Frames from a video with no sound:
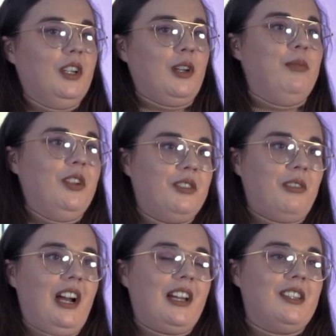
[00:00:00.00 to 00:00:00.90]
computer
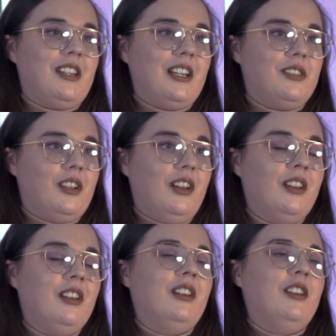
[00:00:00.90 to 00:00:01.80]
architecture,
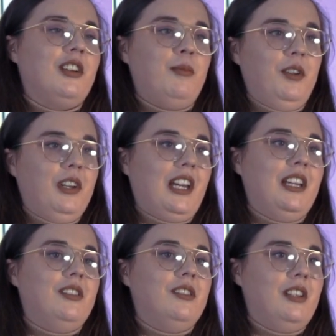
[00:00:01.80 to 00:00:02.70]

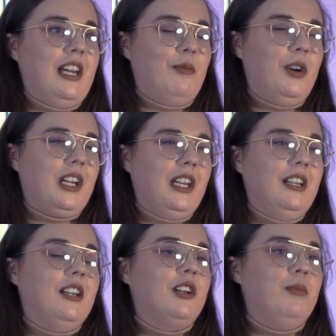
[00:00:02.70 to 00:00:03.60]
communications and
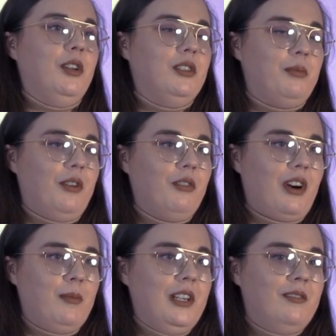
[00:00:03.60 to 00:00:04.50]
networking, and computer
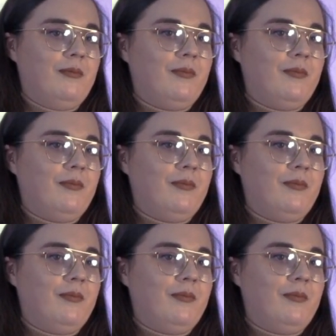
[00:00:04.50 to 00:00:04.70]
programming.